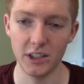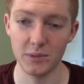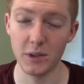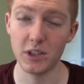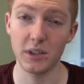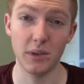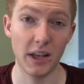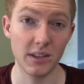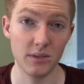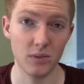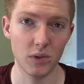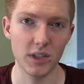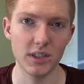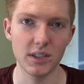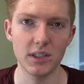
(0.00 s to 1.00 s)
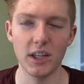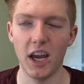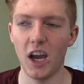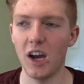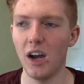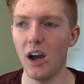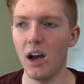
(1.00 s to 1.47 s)
especially as of recent,
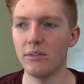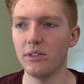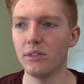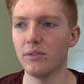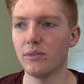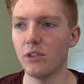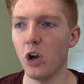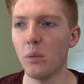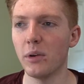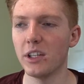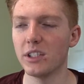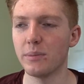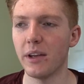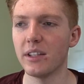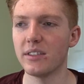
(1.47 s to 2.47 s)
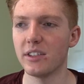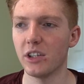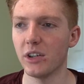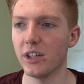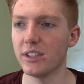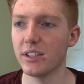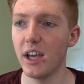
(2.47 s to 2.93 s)
off of no money spent
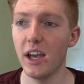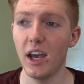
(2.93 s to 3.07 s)
series.